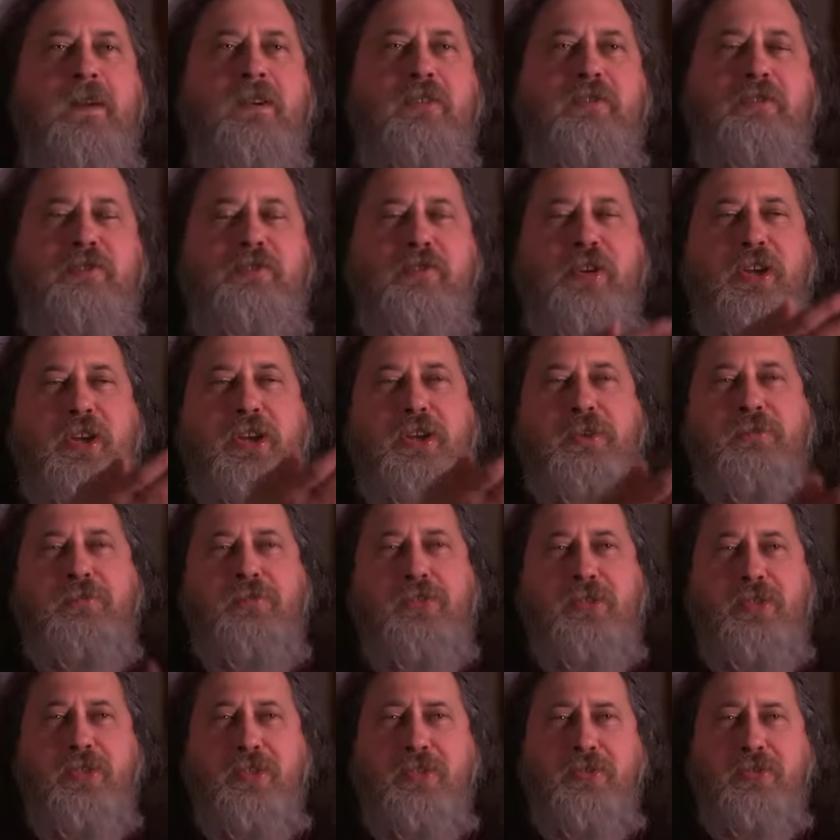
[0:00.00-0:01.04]
Freedom
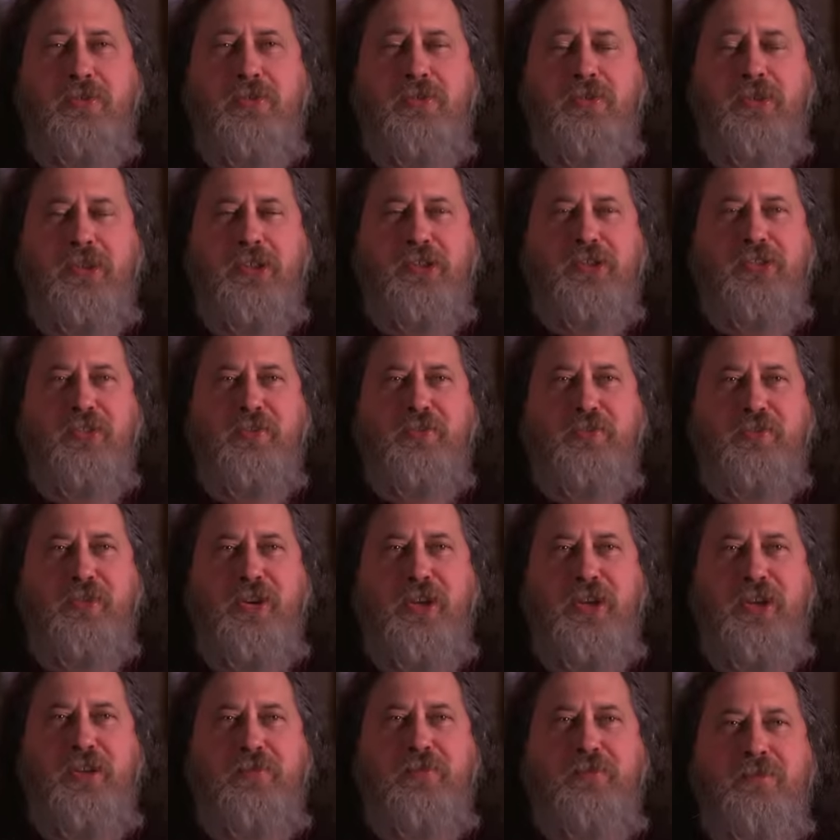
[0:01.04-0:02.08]
2 is the
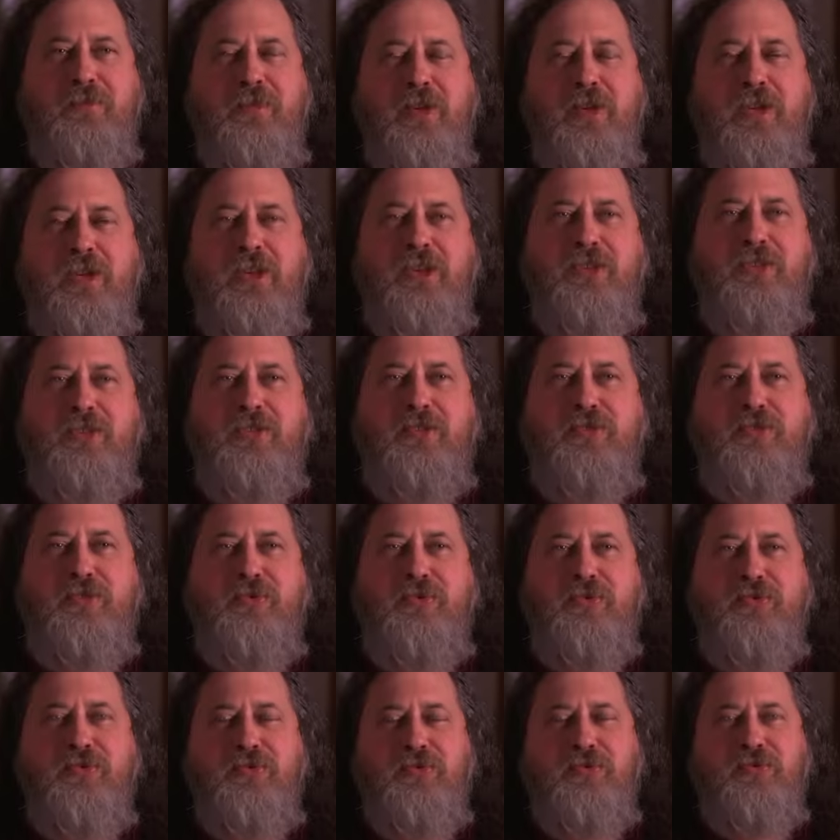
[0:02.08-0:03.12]
freedom to
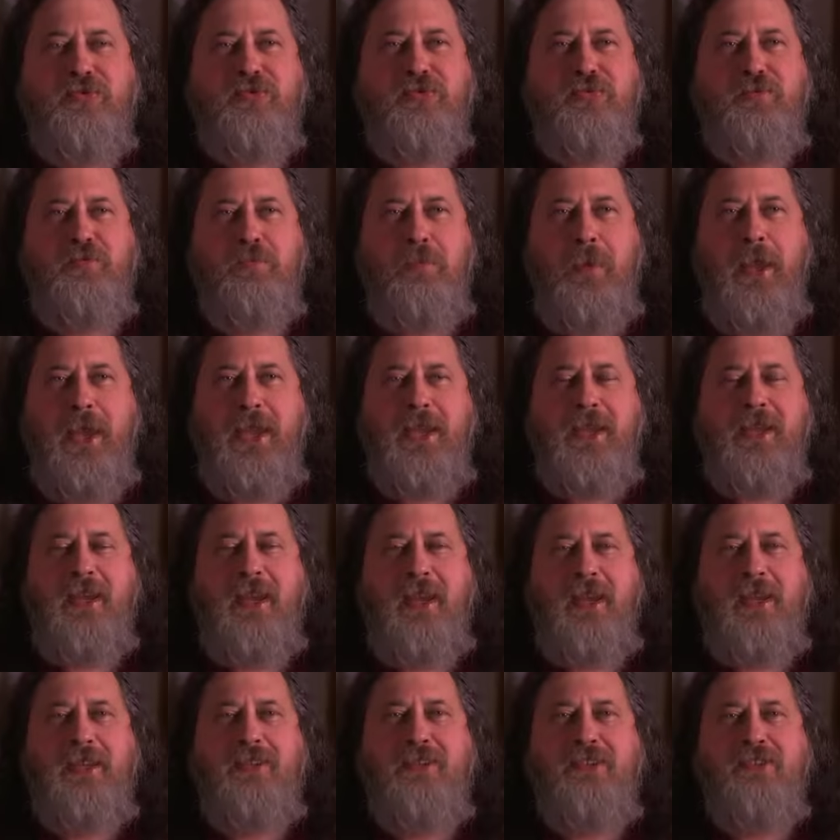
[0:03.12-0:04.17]
make
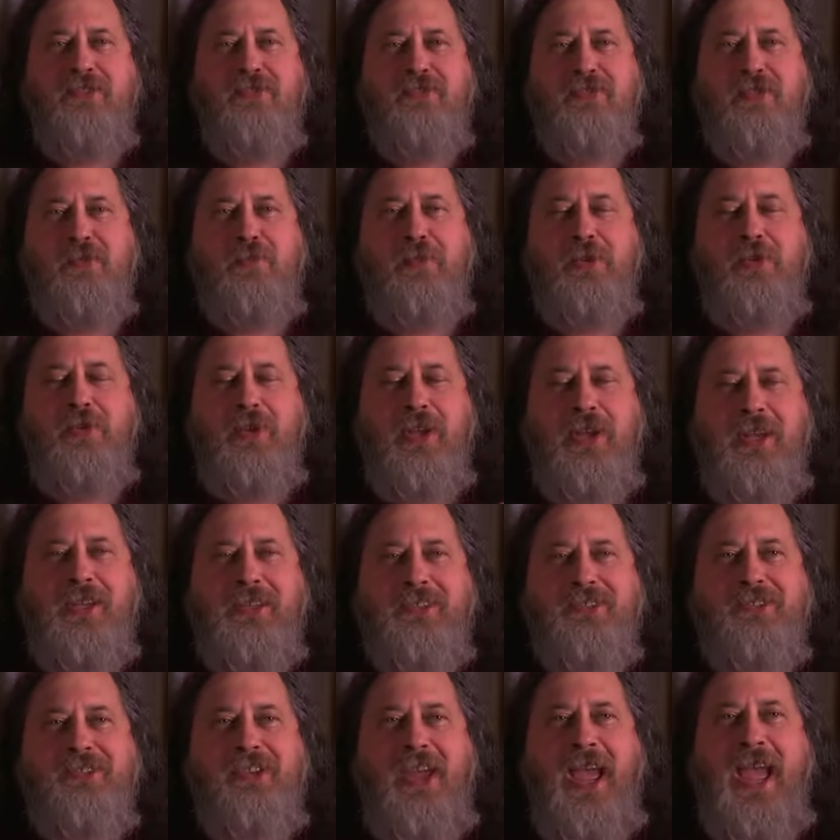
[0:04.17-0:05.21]
and distribute
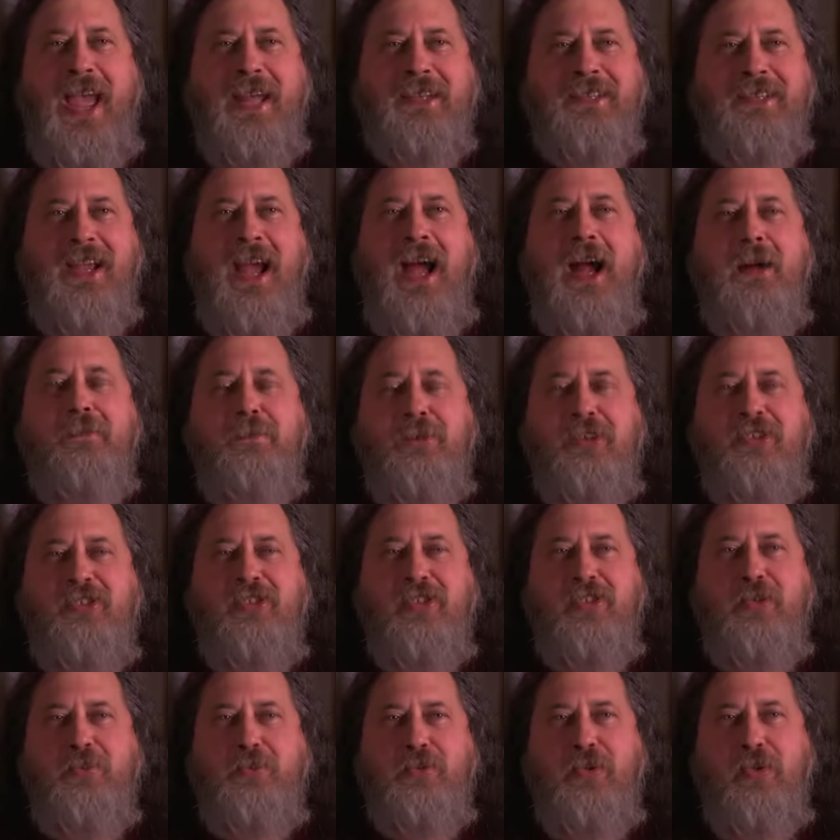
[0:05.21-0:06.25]
exact copies
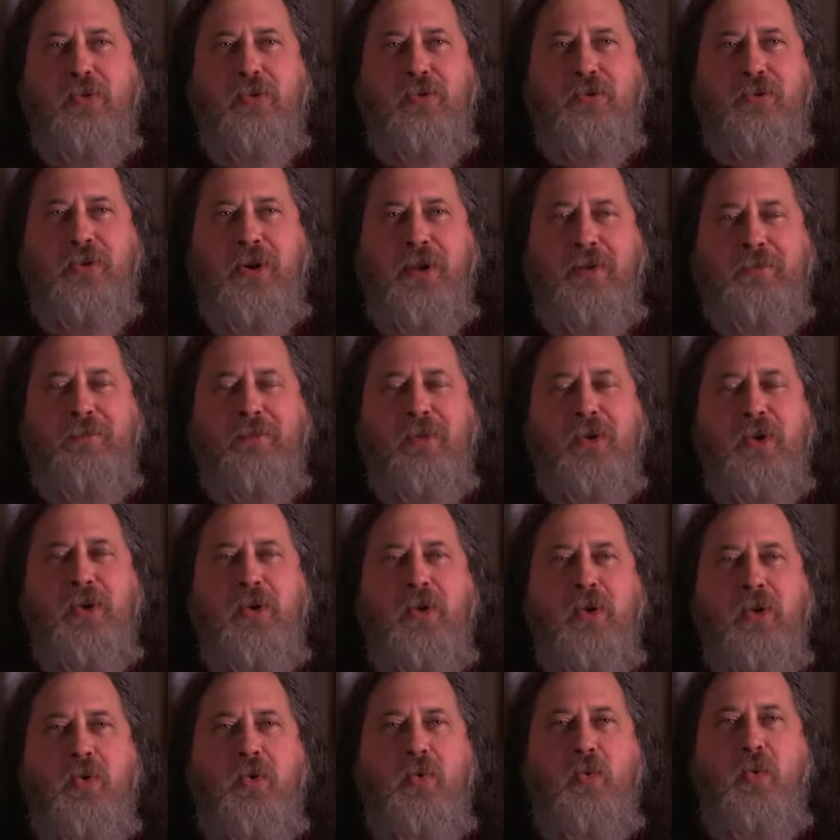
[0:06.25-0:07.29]
of the program
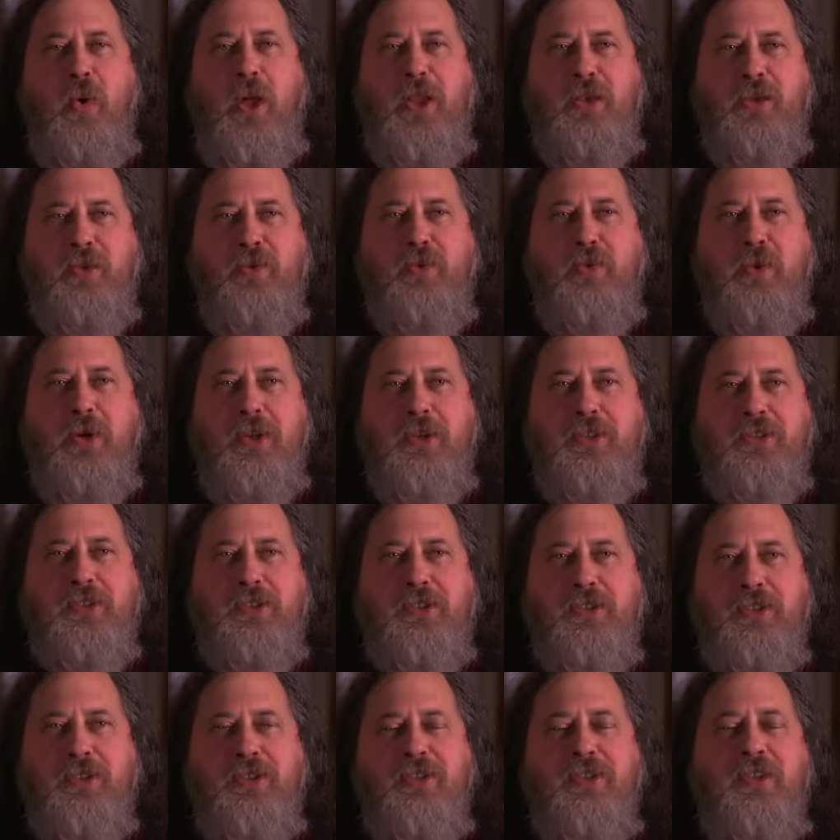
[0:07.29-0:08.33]
when you
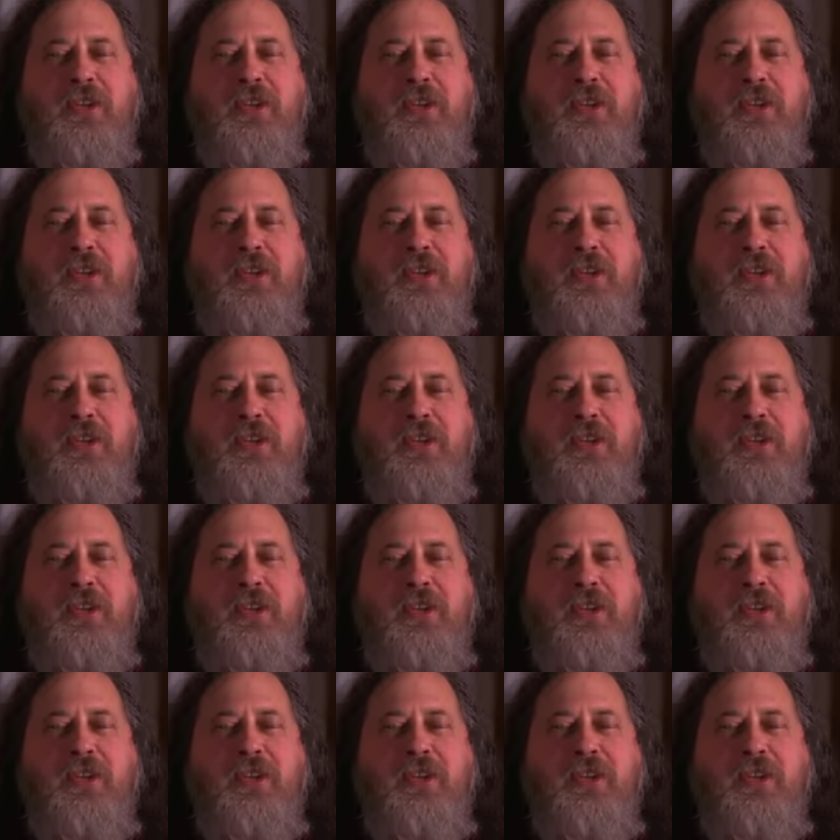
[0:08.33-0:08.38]
wish.